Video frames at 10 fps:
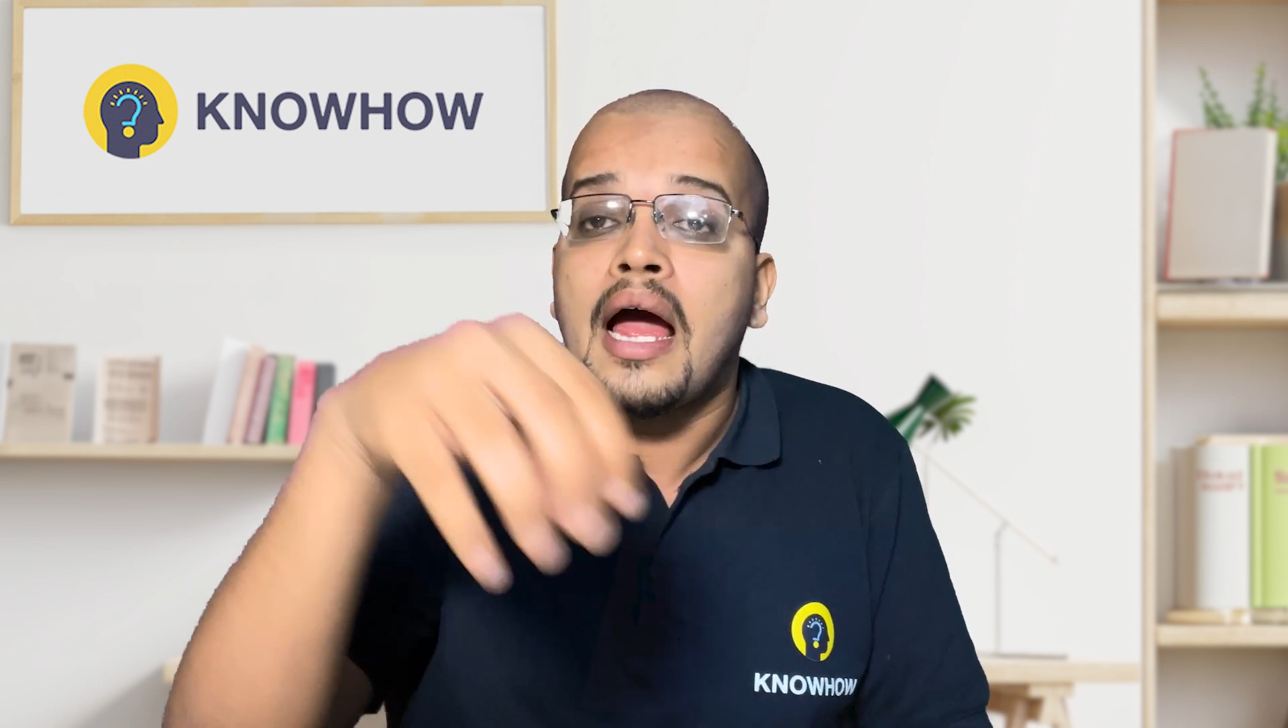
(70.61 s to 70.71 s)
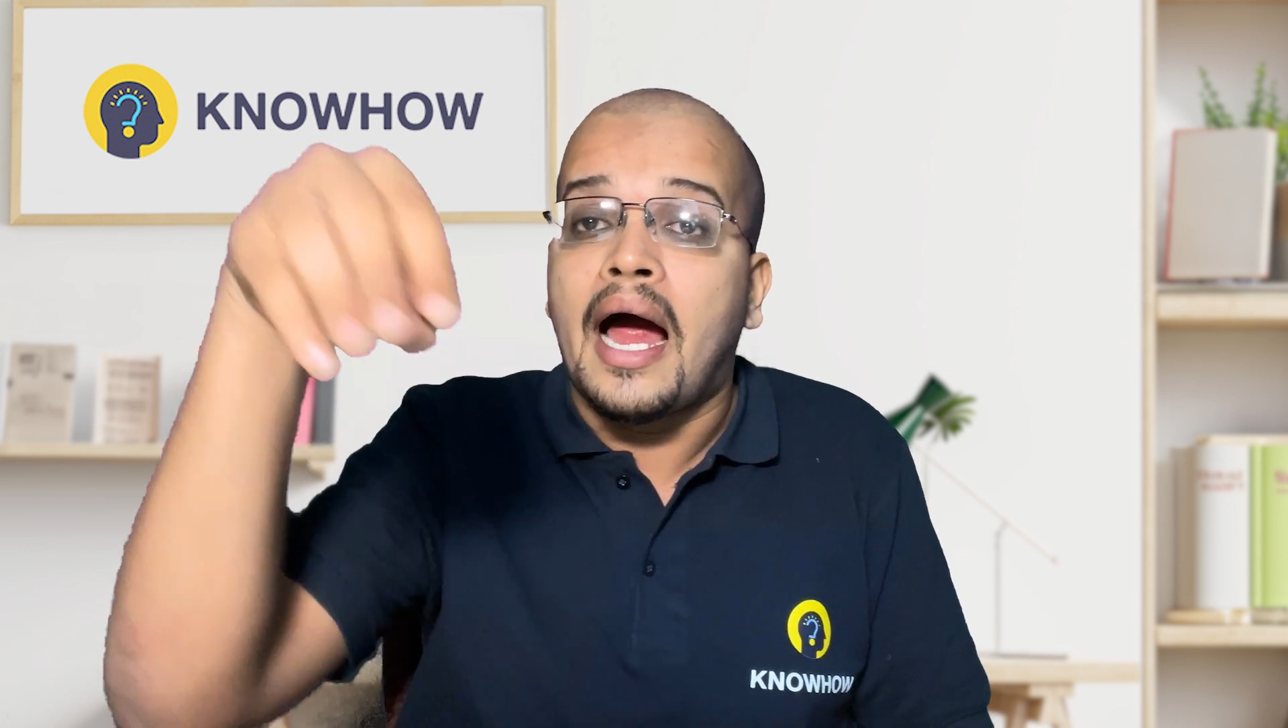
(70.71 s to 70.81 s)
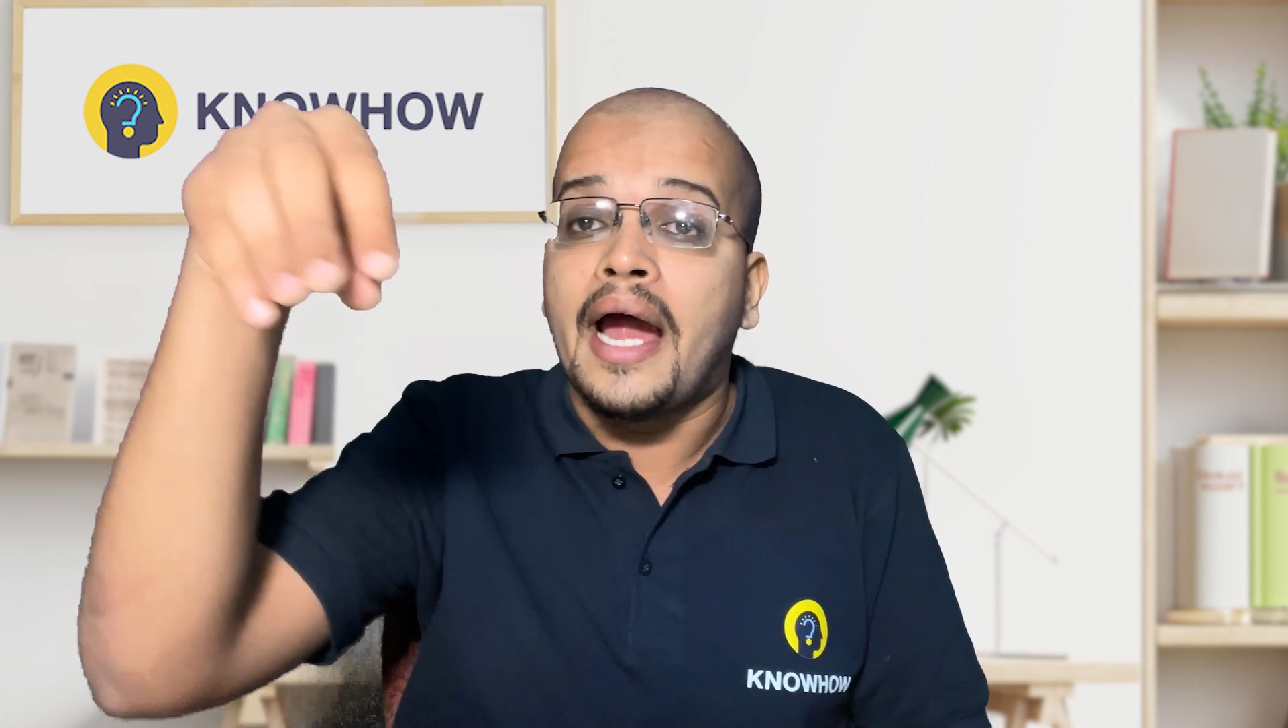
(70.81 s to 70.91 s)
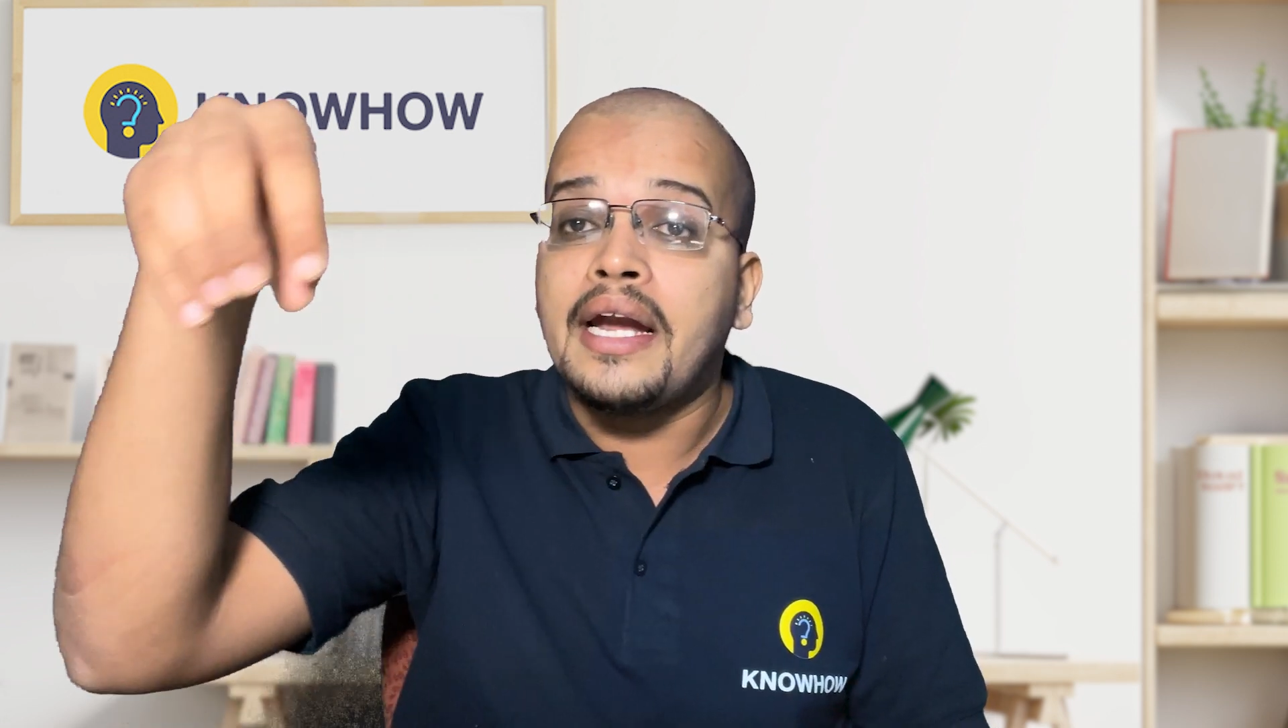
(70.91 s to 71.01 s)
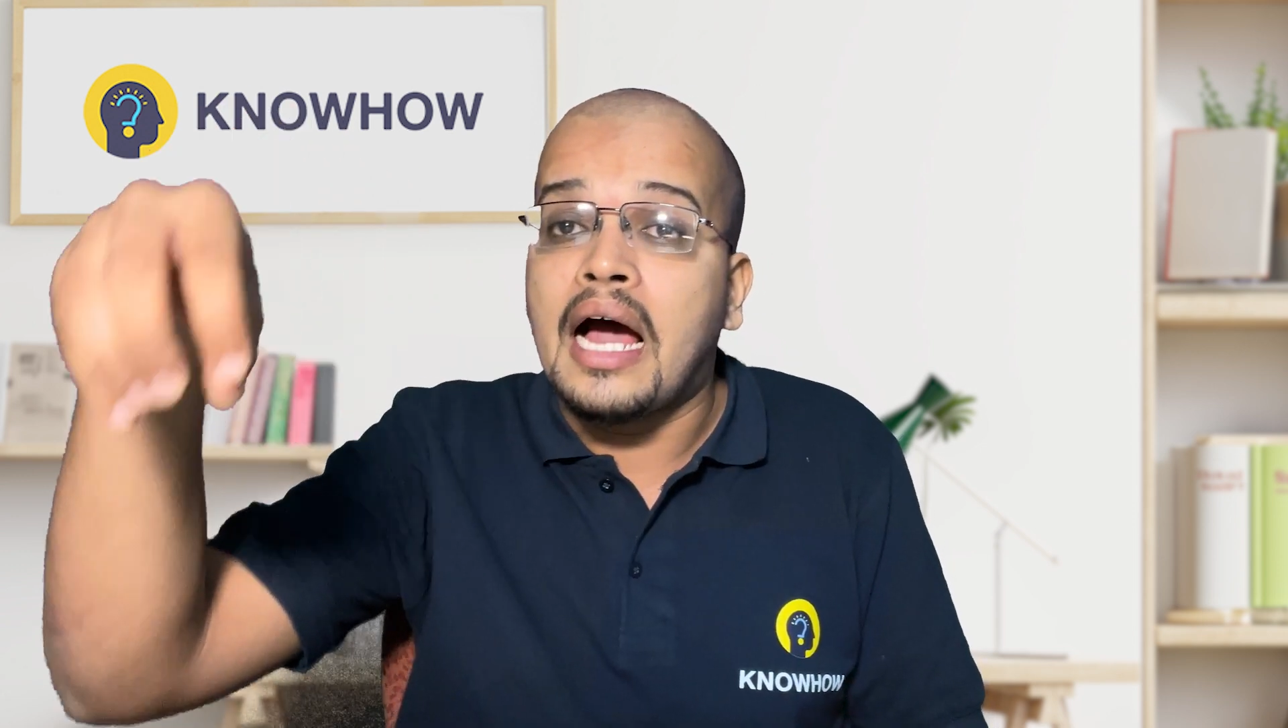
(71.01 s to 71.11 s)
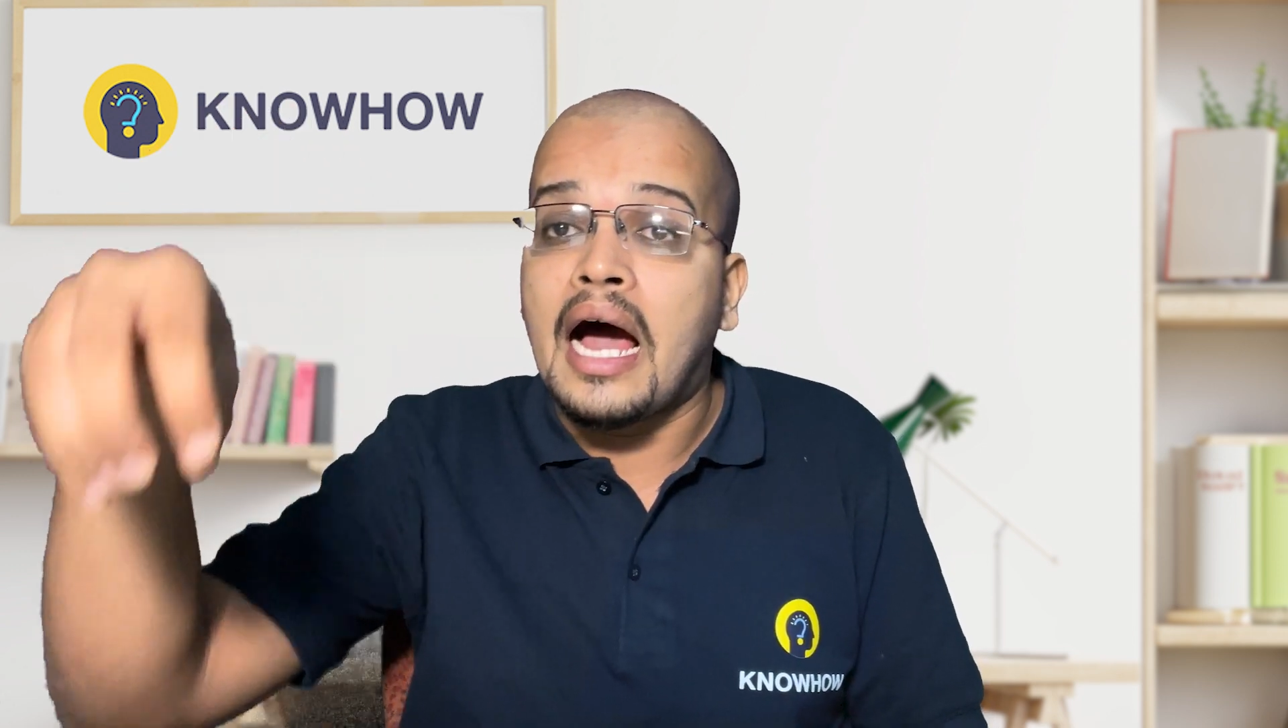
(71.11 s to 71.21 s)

and